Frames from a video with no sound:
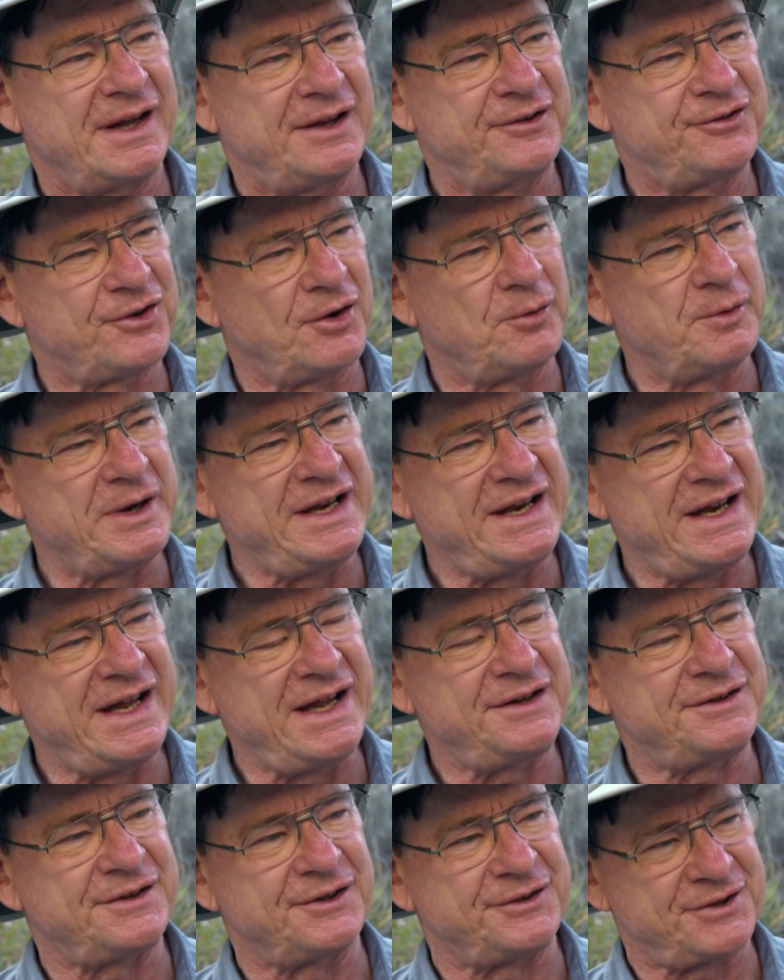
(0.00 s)
And so we
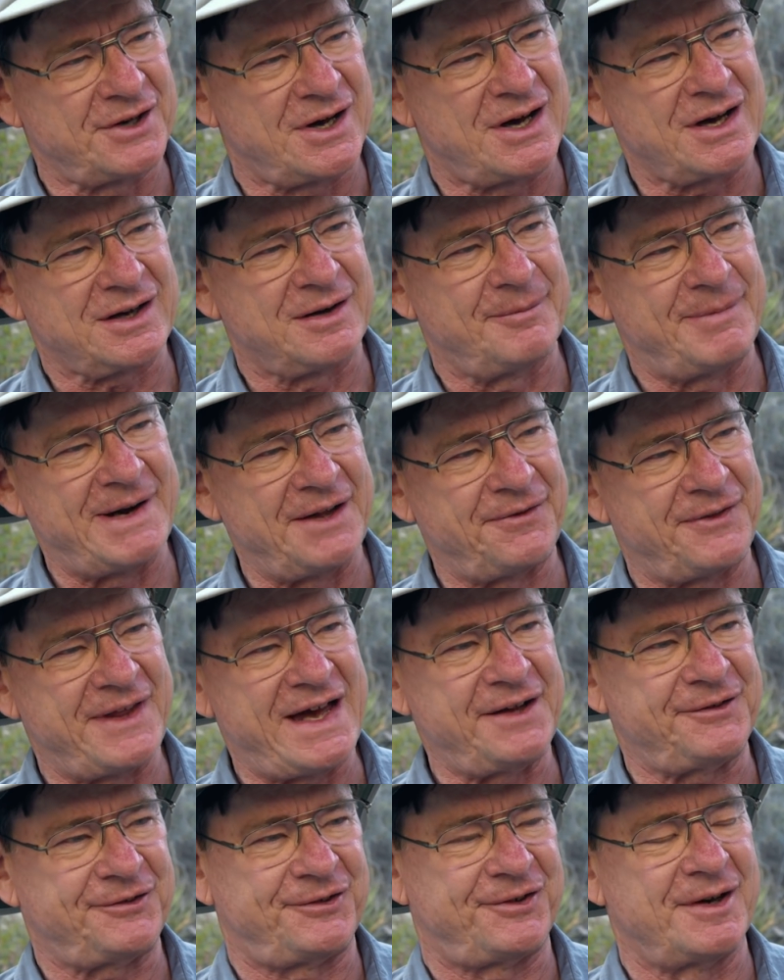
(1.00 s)
need to talk about
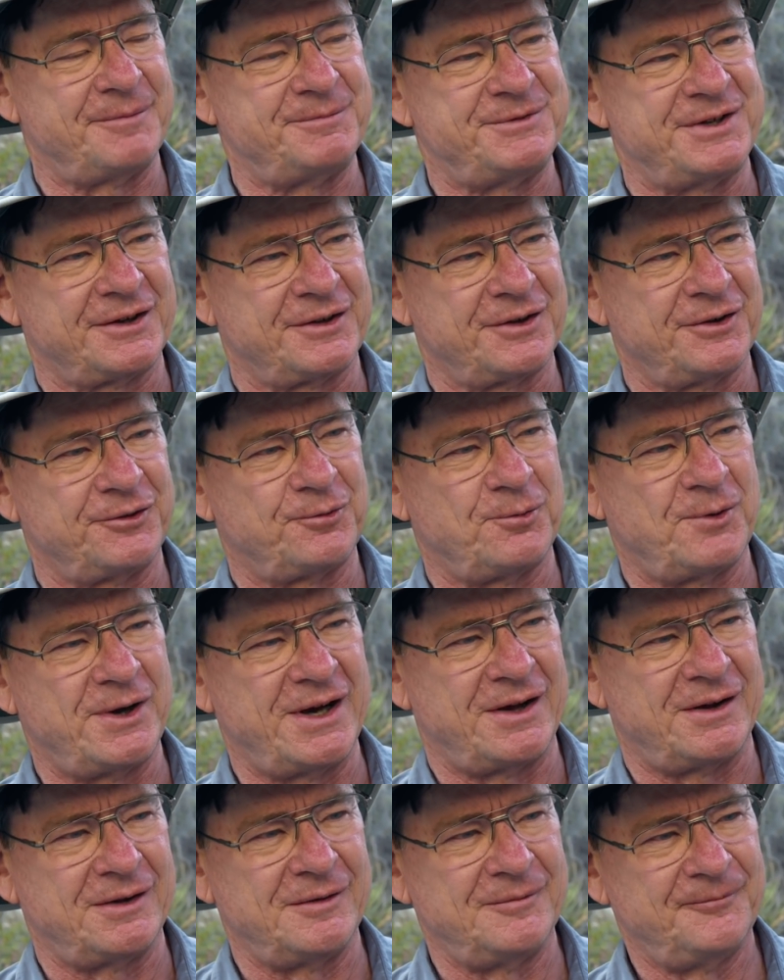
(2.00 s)
that subject as
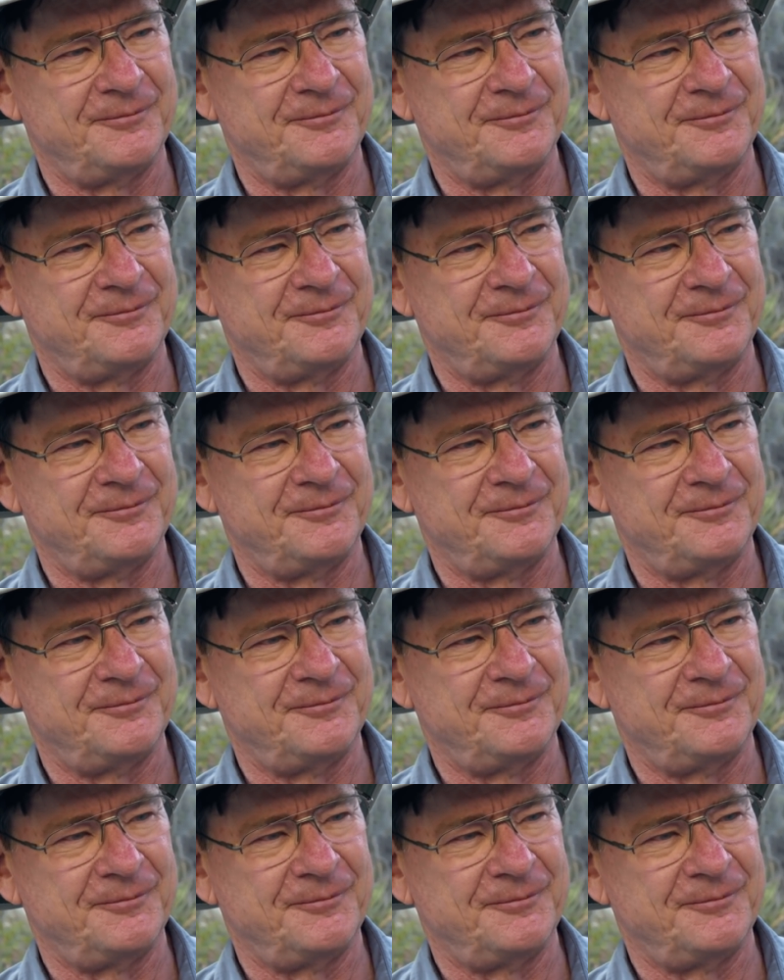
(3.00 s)
well.